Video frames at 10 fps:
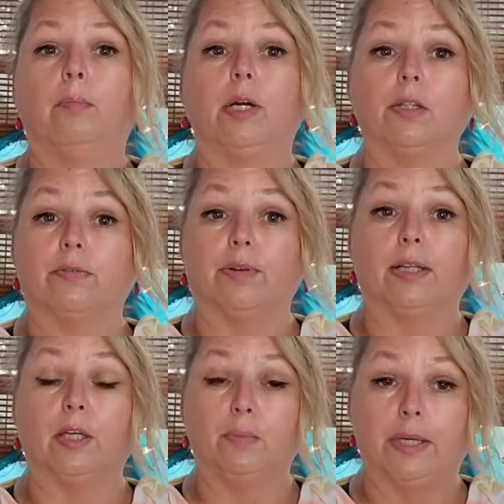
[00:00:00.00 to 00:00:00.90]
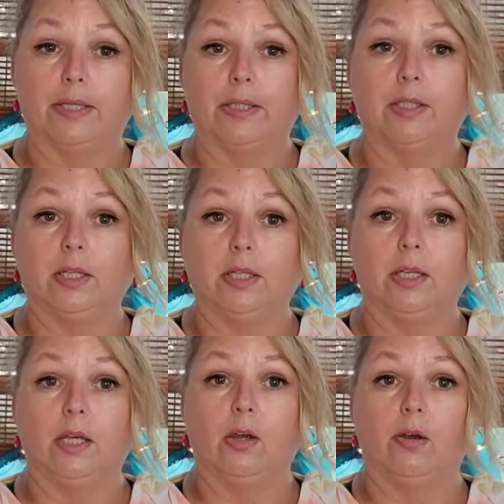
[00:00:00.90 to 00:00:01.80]
budget-friendly pieces
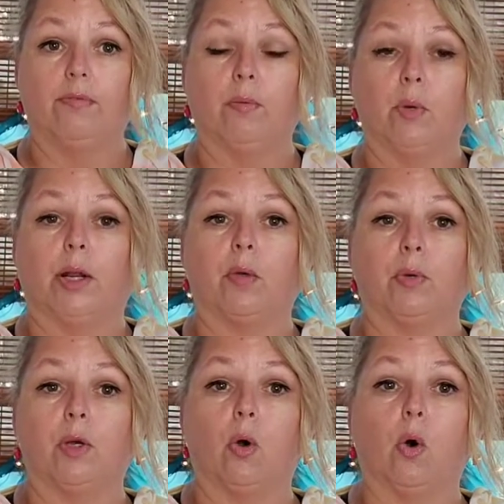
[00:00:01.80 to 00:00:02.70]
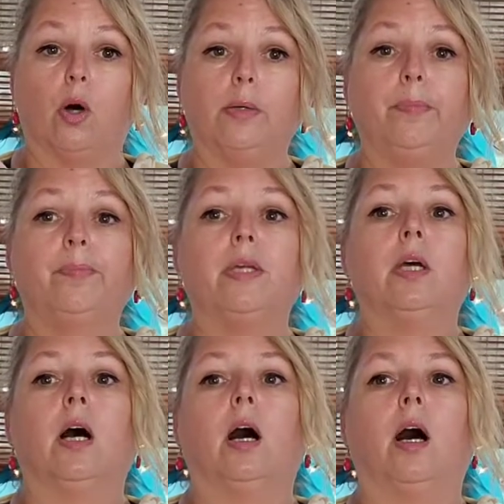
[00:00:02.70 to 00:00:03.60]
in here from what I recall.
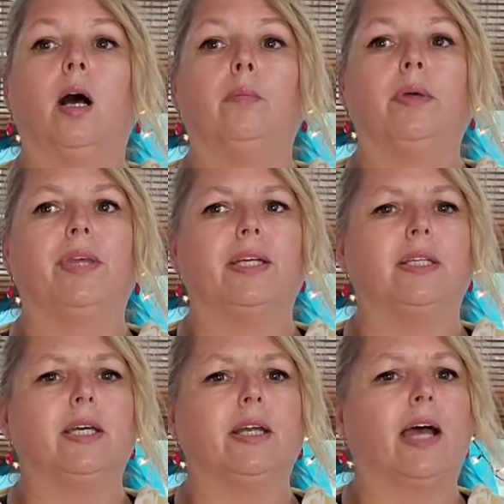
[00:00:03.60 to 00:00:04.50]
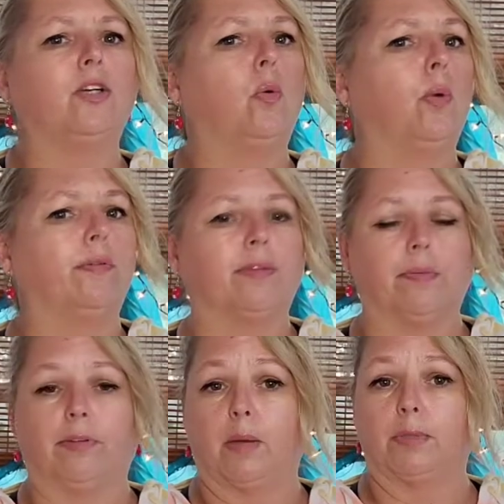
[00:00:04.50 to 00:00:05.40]
Um, they did, I don't wear
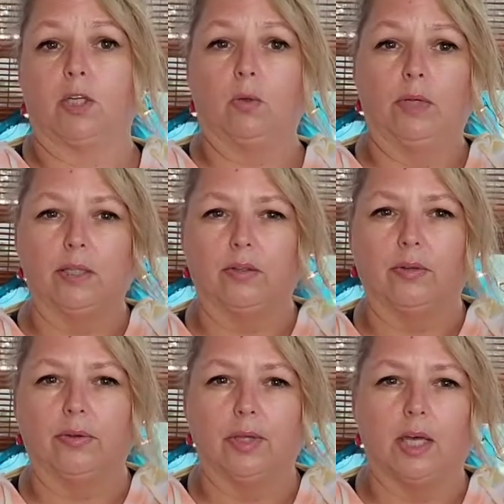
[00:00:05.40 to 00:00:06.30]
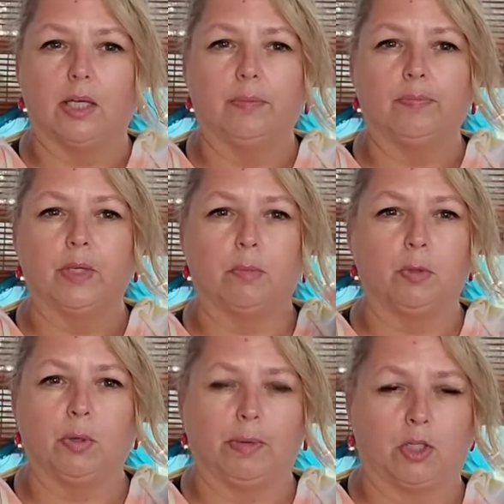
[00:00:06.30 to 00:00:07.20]
flip-flops. I don't like the little thing in
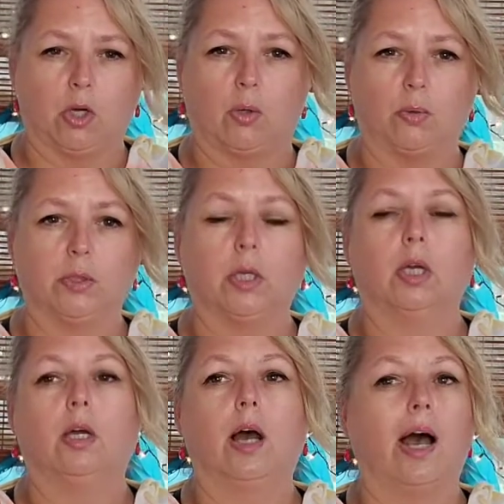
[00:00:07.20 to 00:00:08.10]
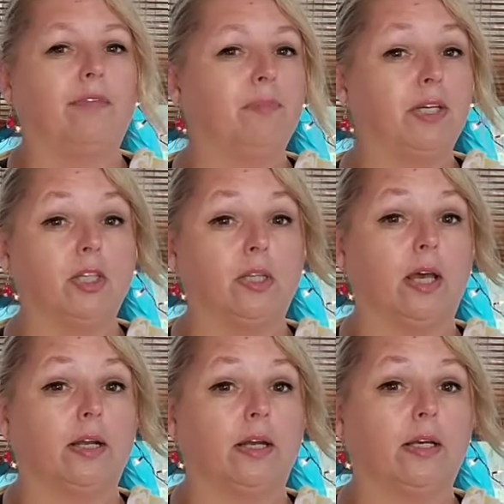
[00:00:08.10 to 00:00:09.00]
between my toes. I've mentioned
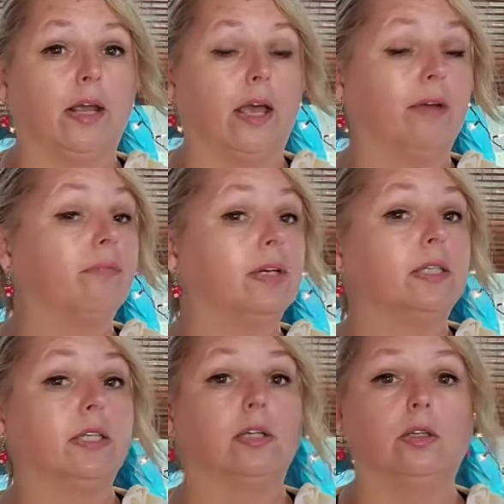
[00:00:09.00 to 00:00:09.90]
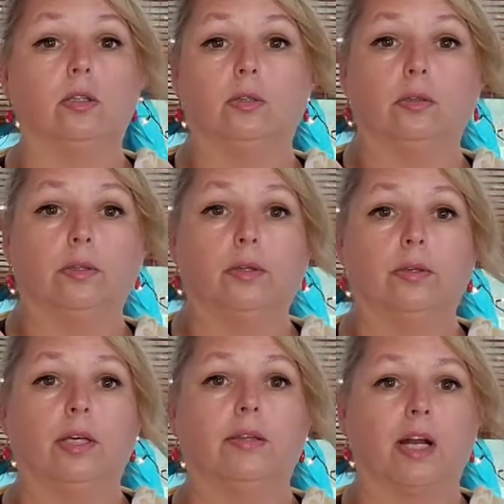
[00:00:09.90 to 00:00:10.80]
that on every single
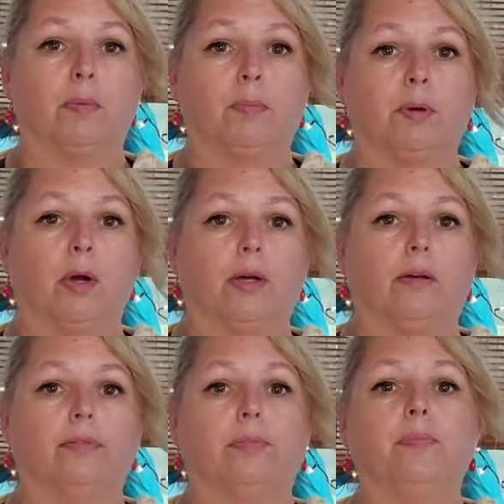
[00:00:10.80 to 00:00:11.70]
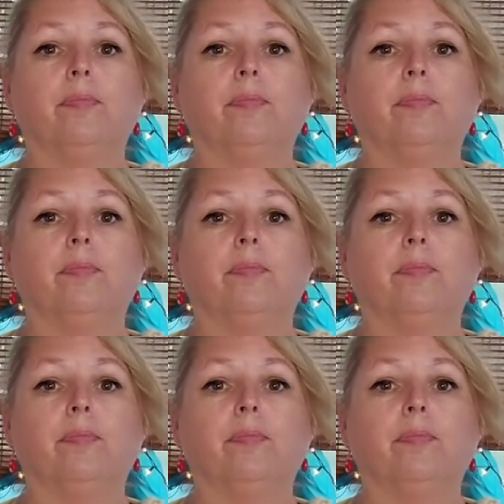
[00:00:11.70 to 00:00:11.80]
thing that I'm a part of